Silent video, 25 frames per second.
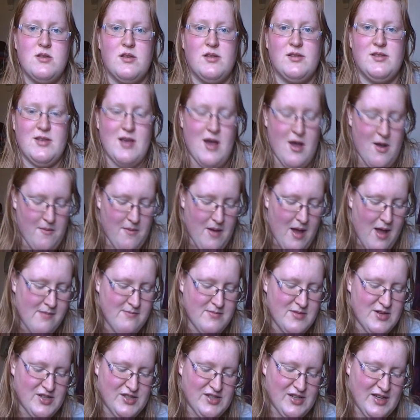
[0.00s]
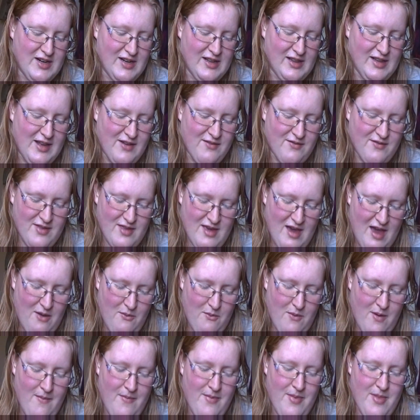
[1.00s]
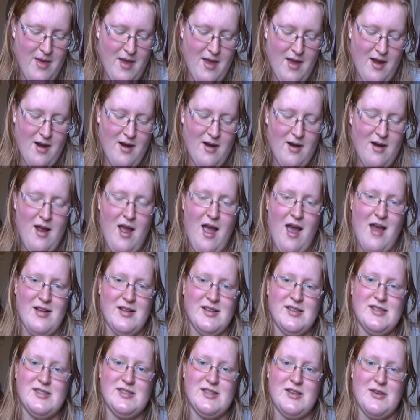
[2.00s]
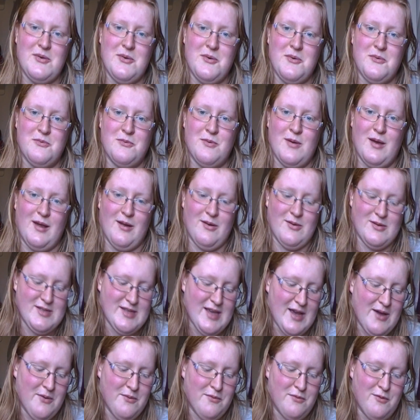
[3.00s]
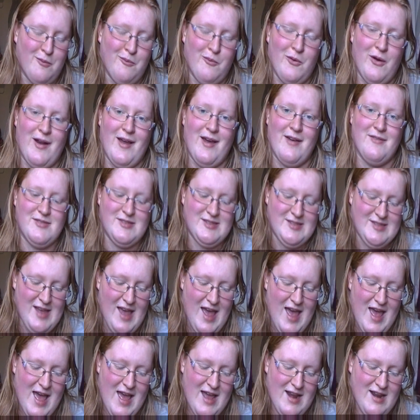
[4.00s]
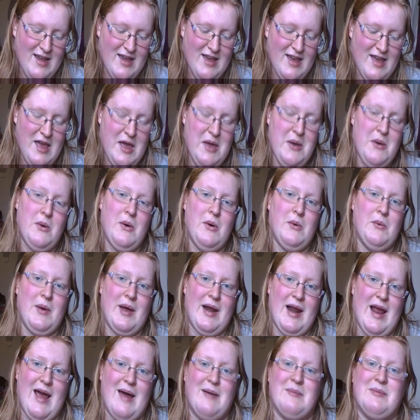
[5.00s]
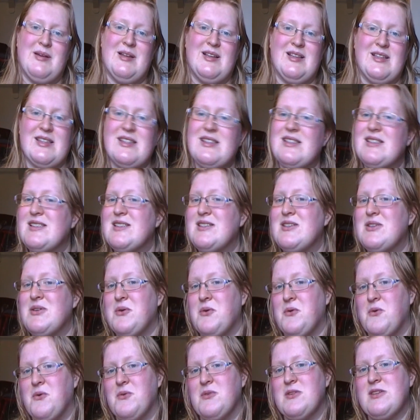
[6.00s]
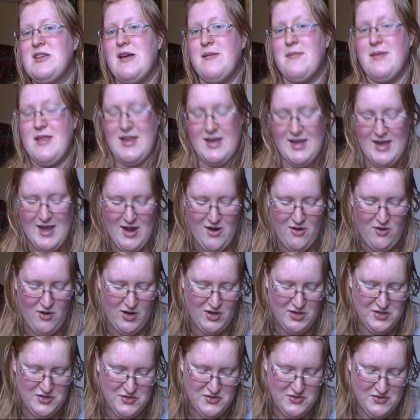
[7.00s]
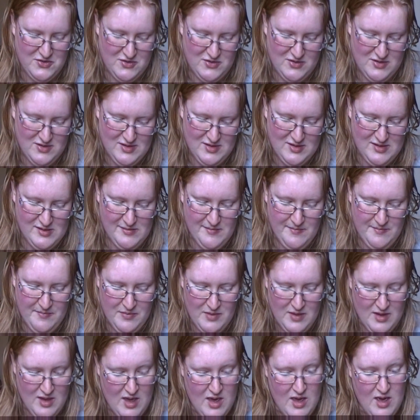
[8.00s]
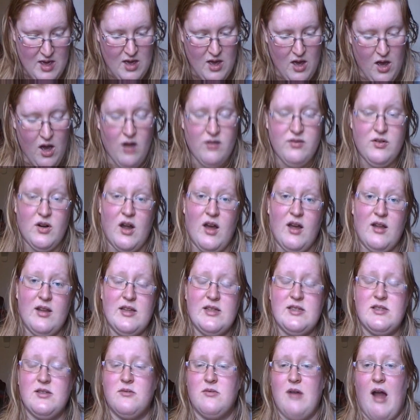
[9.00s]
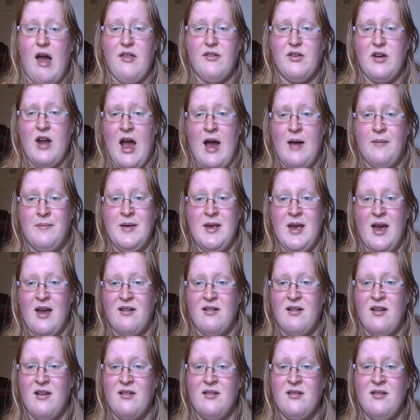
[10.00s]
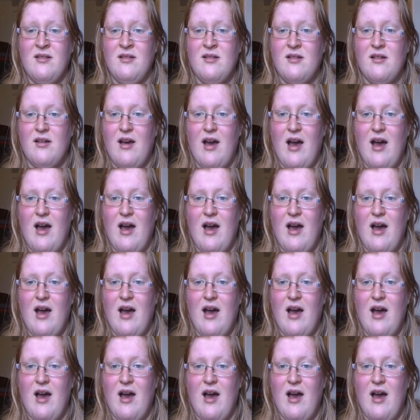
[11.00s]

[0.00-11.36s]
So I'm just gonna leave that one there and see who figures out from what I've said what happens to some of the characters. Overall, it's a rather happy ending.